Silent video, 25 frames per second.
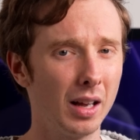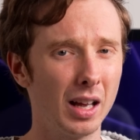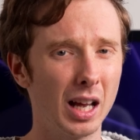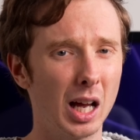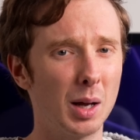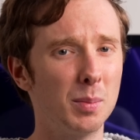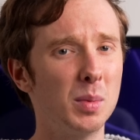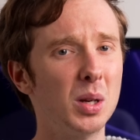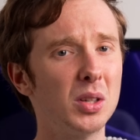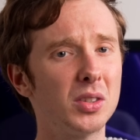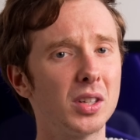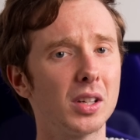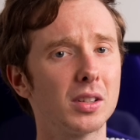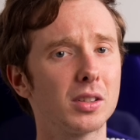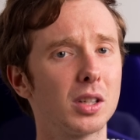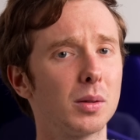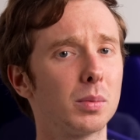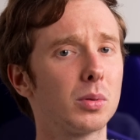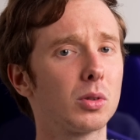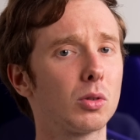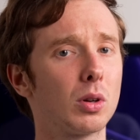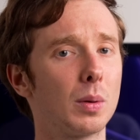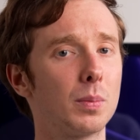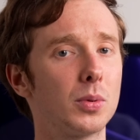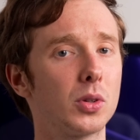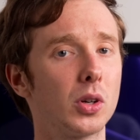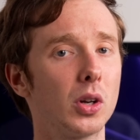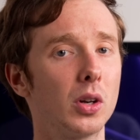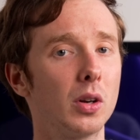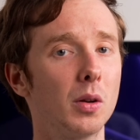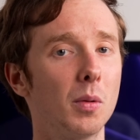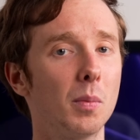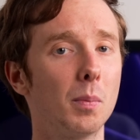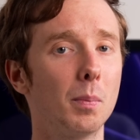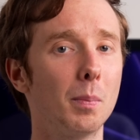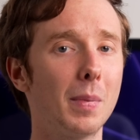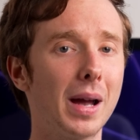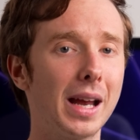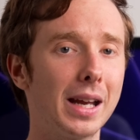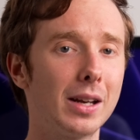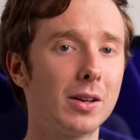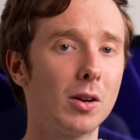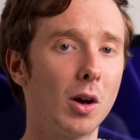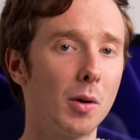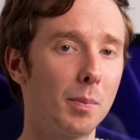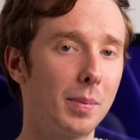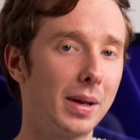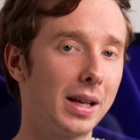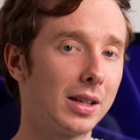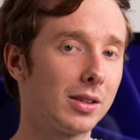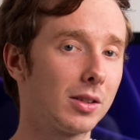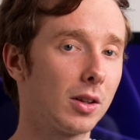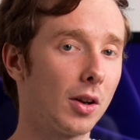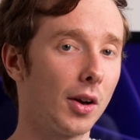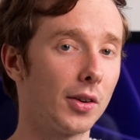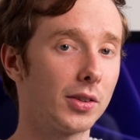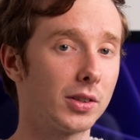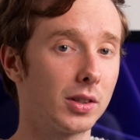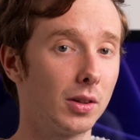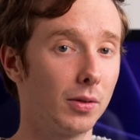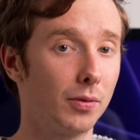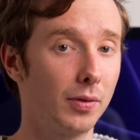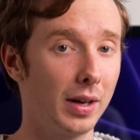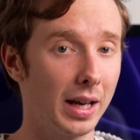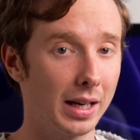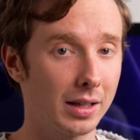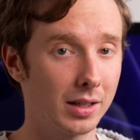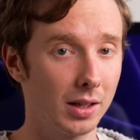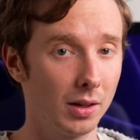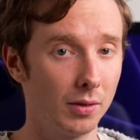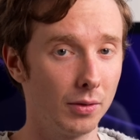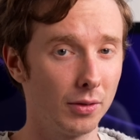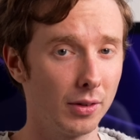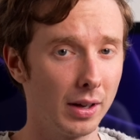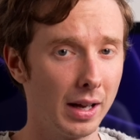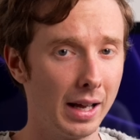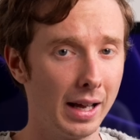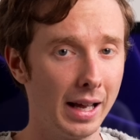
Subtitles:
a music subscription may not be as cost effective,